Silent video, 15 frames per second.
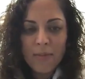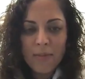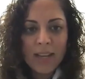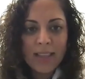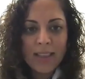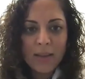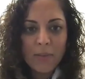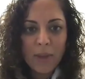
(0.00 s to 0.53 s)
and
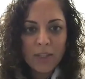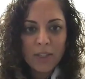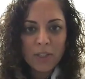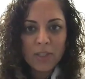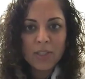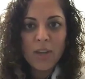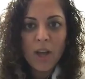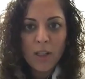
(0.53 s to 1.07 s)
I think
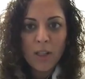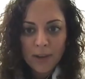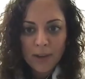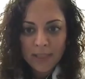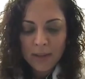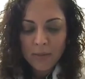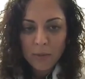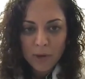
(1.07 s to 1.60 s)
patients
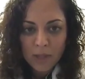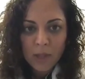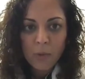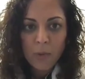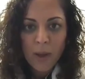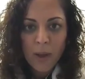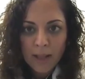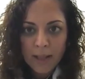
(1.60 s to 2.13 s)
tolerate them really
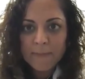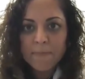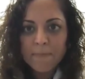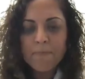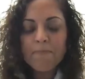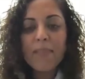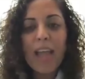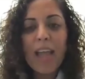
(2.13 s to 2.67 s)
well.
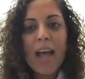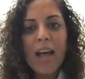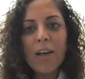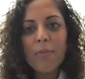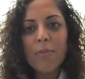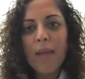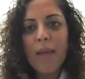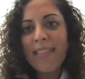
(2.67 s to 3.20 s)

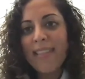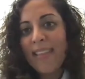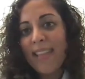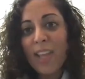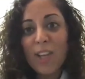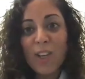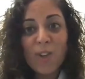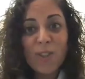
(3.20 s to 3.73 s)
And then
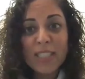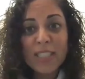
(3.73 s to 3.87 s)
they can use the